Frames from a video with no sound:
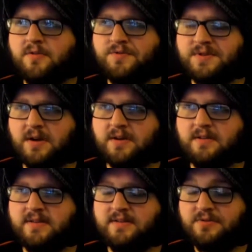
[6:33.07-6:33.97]
Cool song to
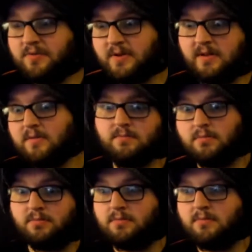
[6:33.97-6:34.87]
listen to. It'll get you
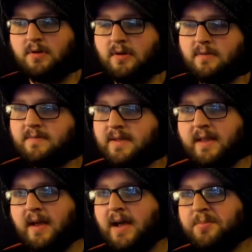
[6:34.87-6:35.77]

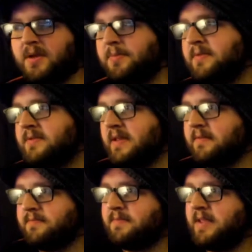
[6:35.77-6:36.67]
hyped up. It's
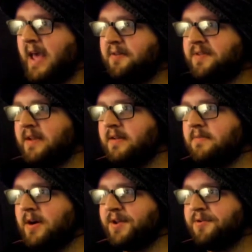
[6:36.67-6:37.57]
like caffeine
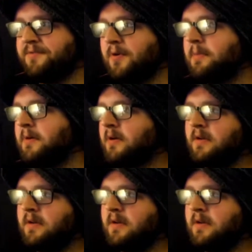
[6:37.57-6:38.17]
in audio form.